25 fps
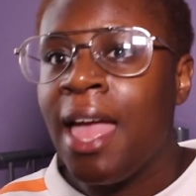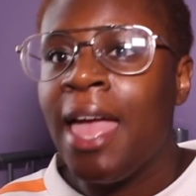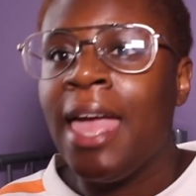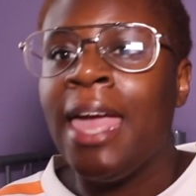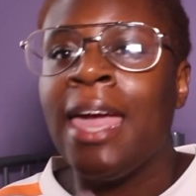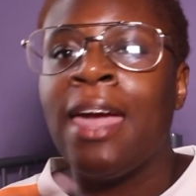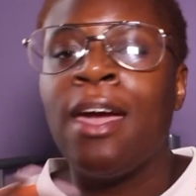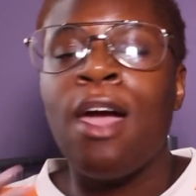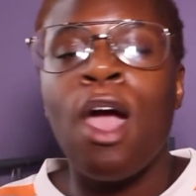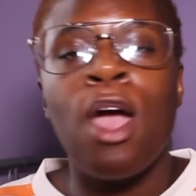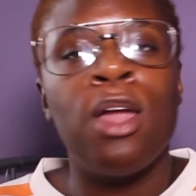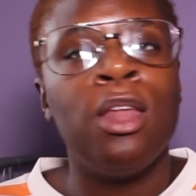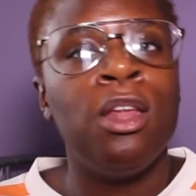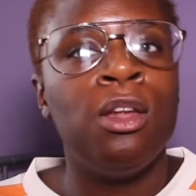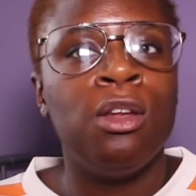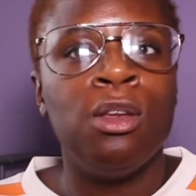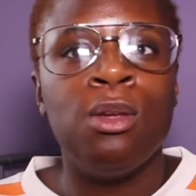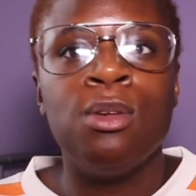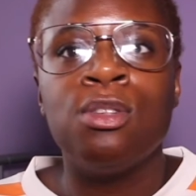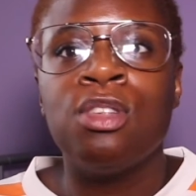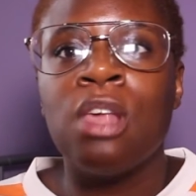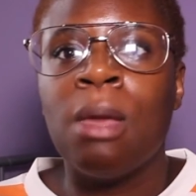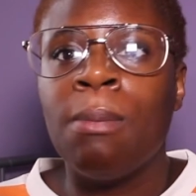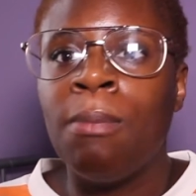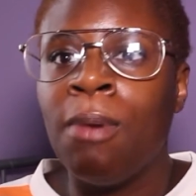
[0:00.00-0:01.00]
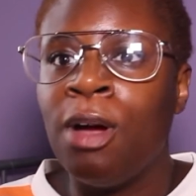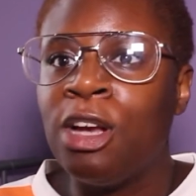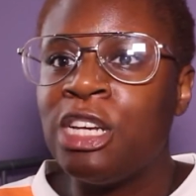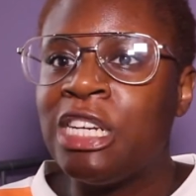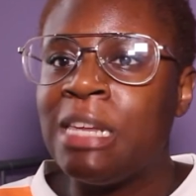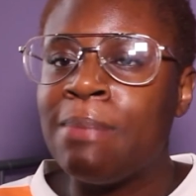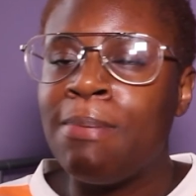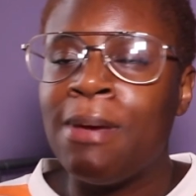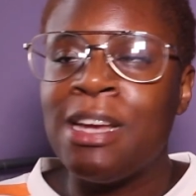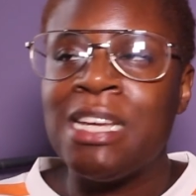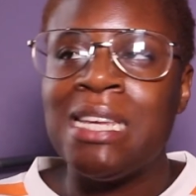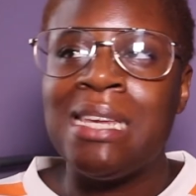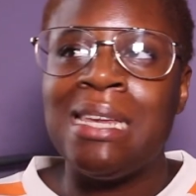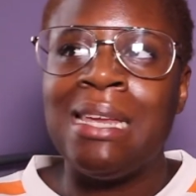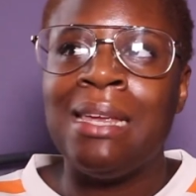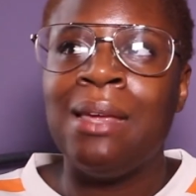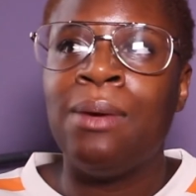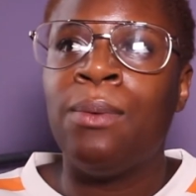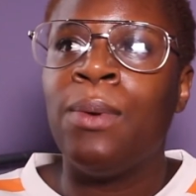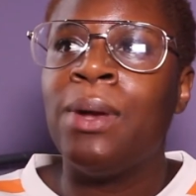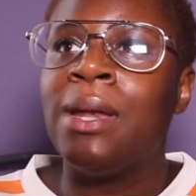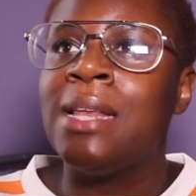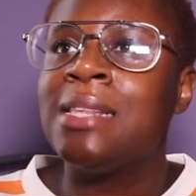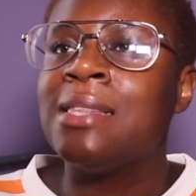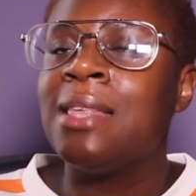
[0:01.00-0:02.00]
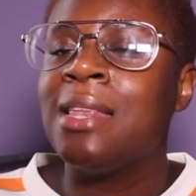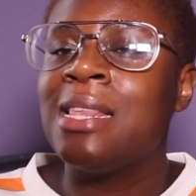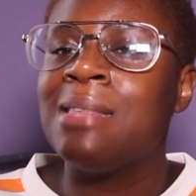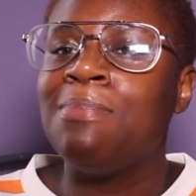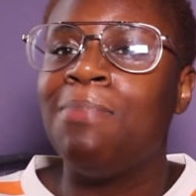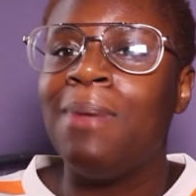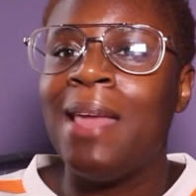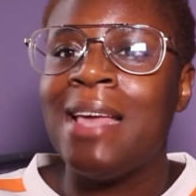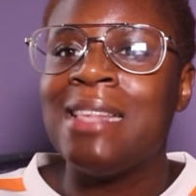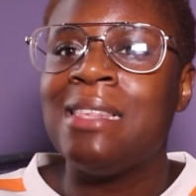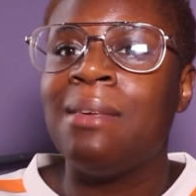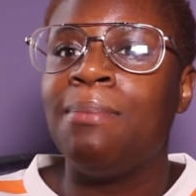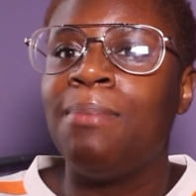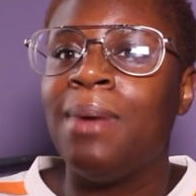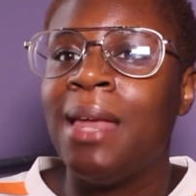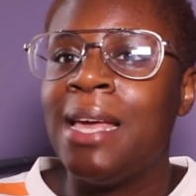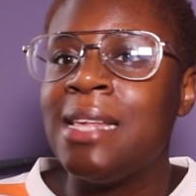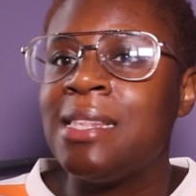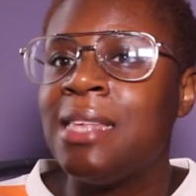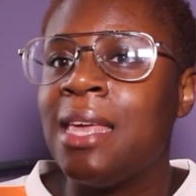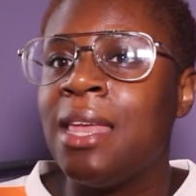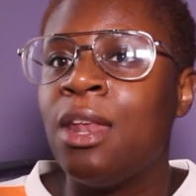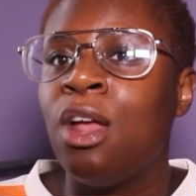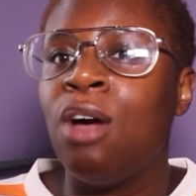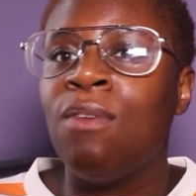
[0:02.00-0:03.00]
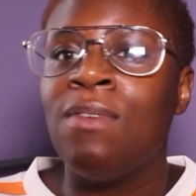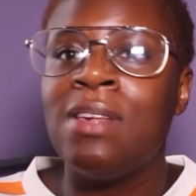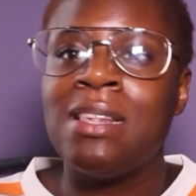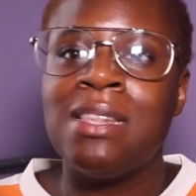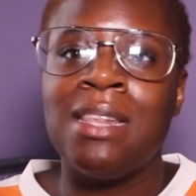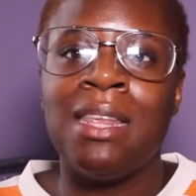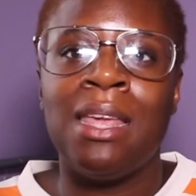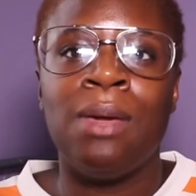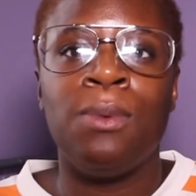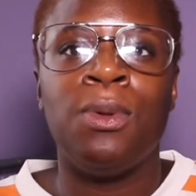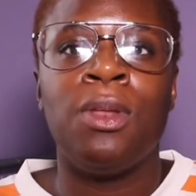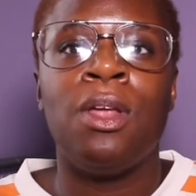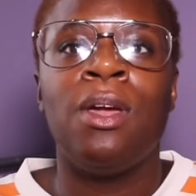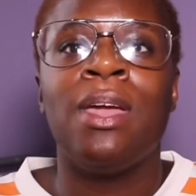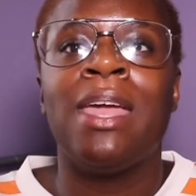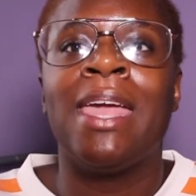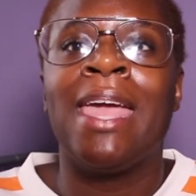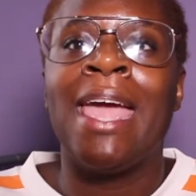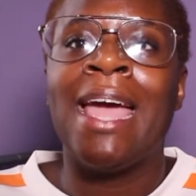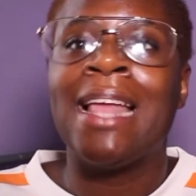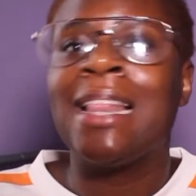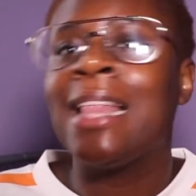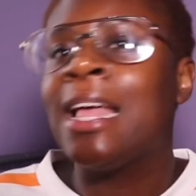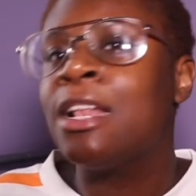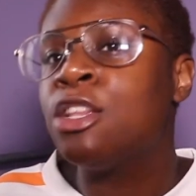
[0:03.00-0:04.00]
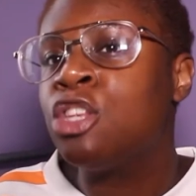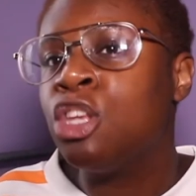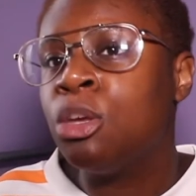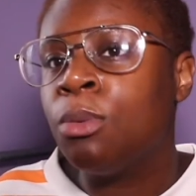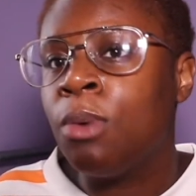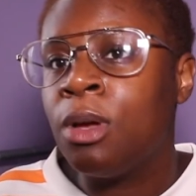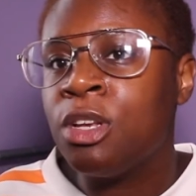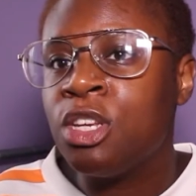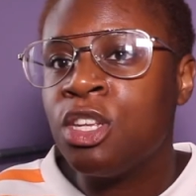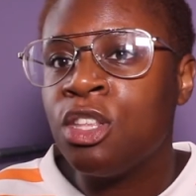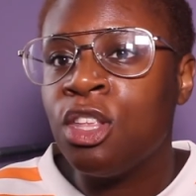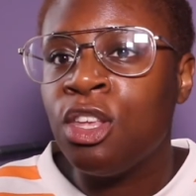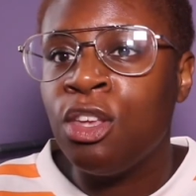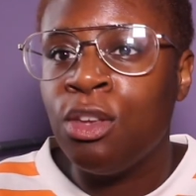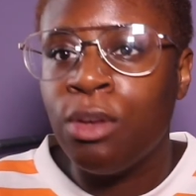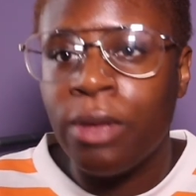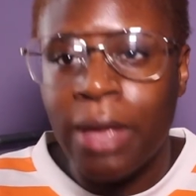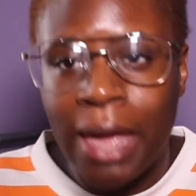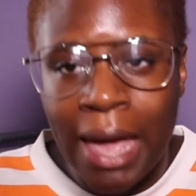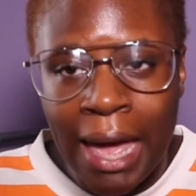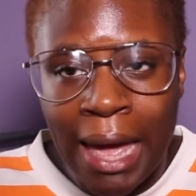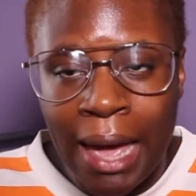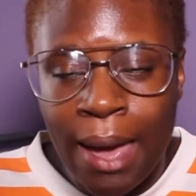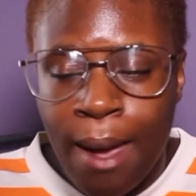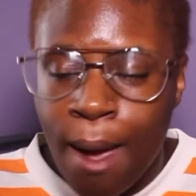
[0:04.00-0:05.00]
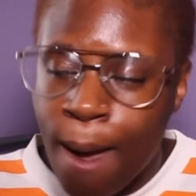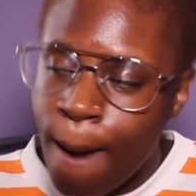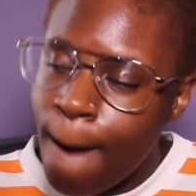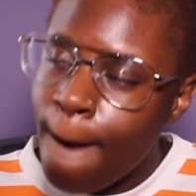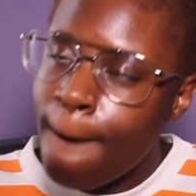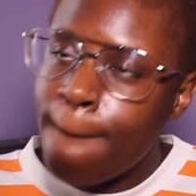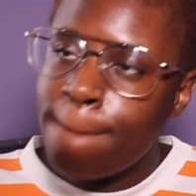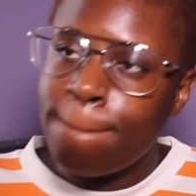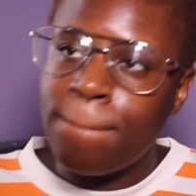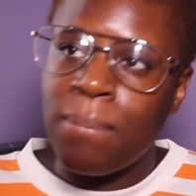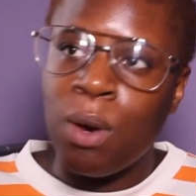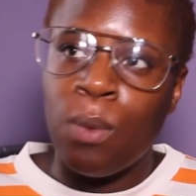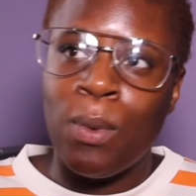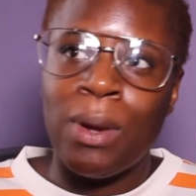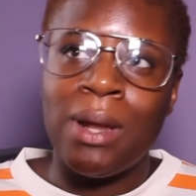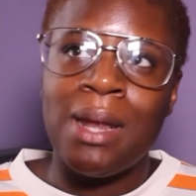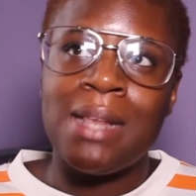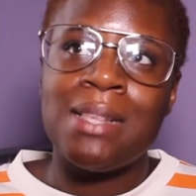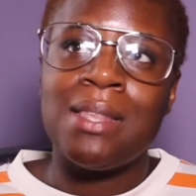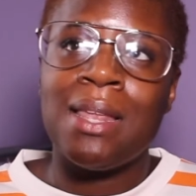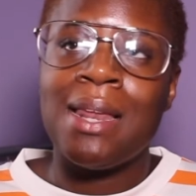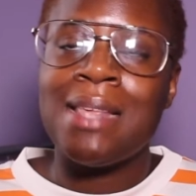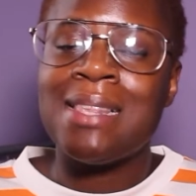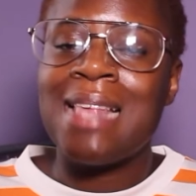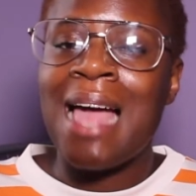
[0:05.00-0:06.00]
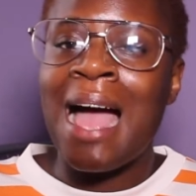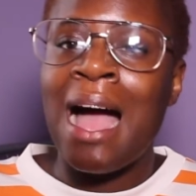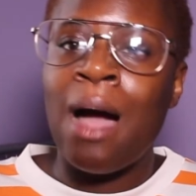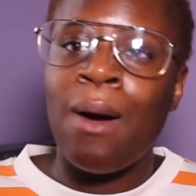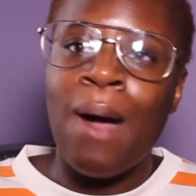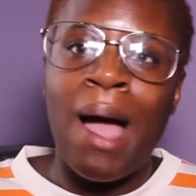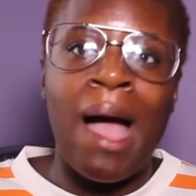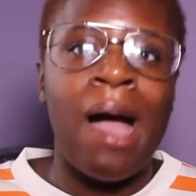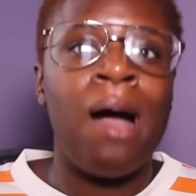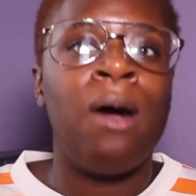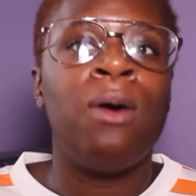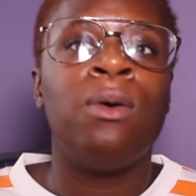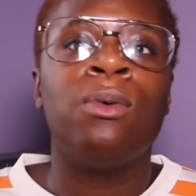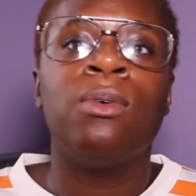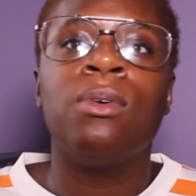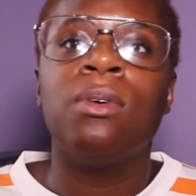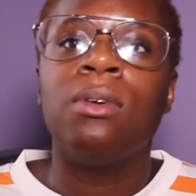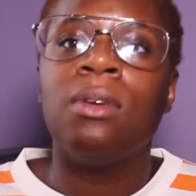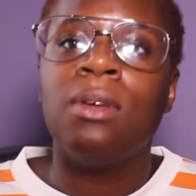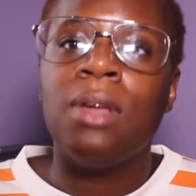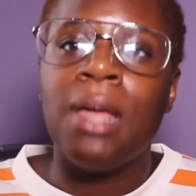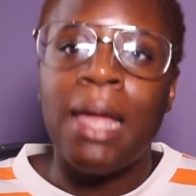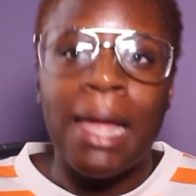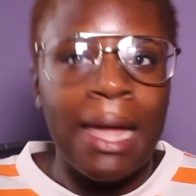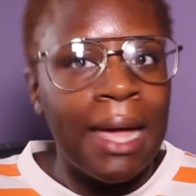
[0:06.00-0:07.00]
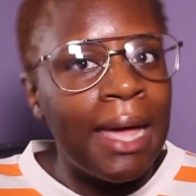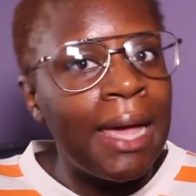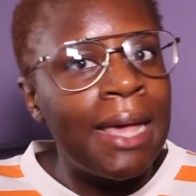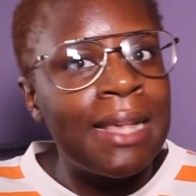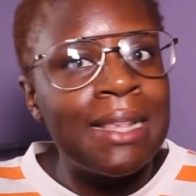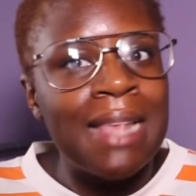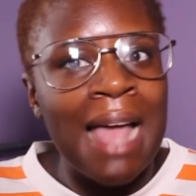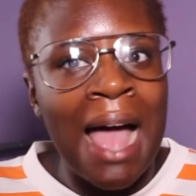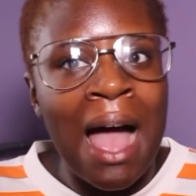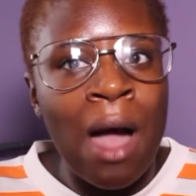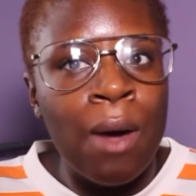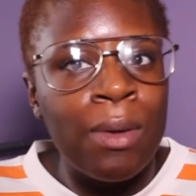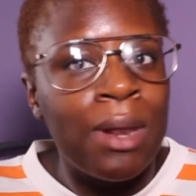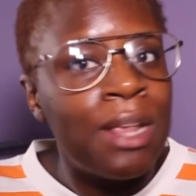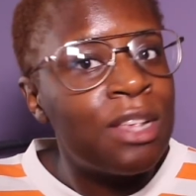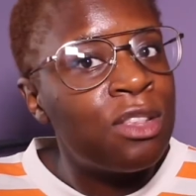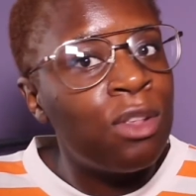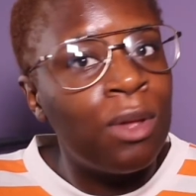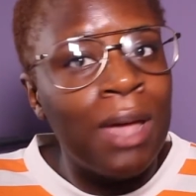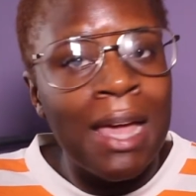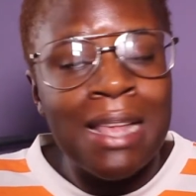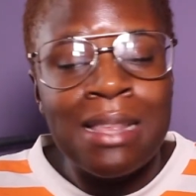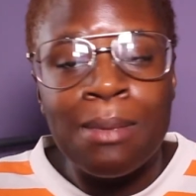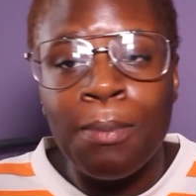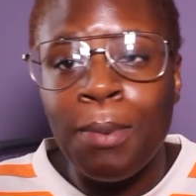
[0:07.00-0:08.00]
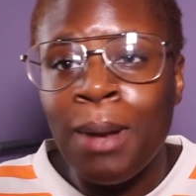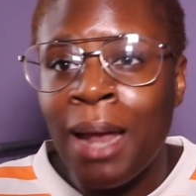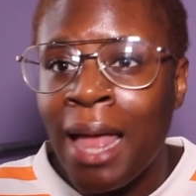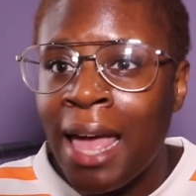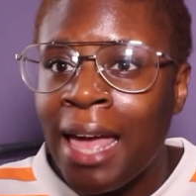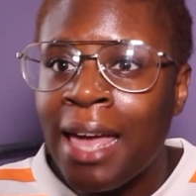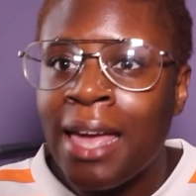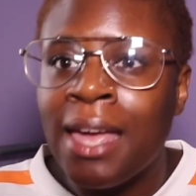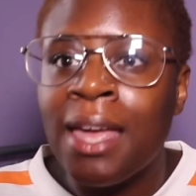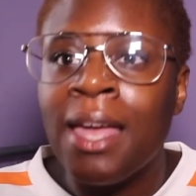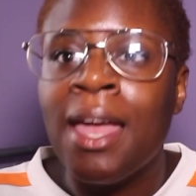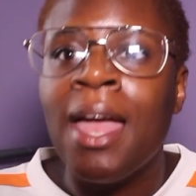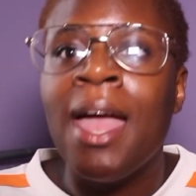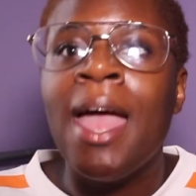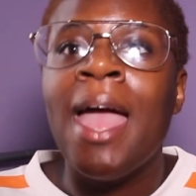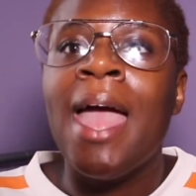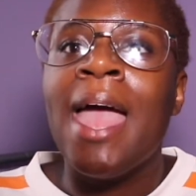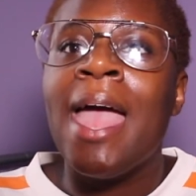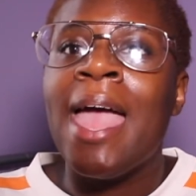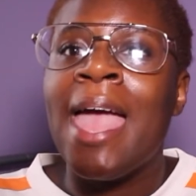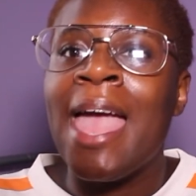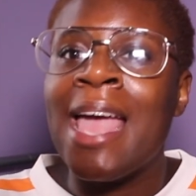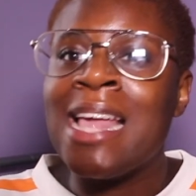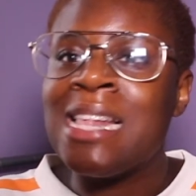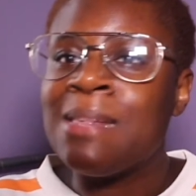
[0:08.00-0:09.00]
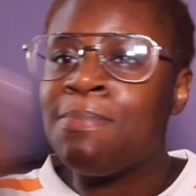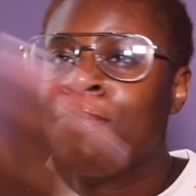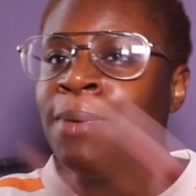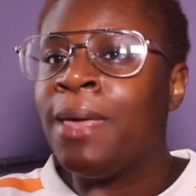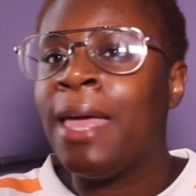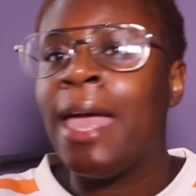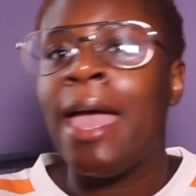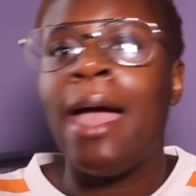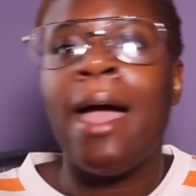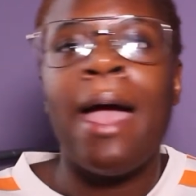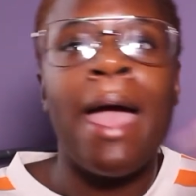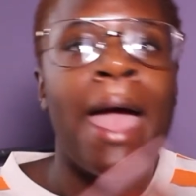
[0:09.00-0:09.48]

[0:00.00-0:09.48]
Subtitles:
It can only do so much, especially when the sun is blazing. Obviously we don't get that too much in the UK, but when the sun is out, it's out and it's not here to play. SPF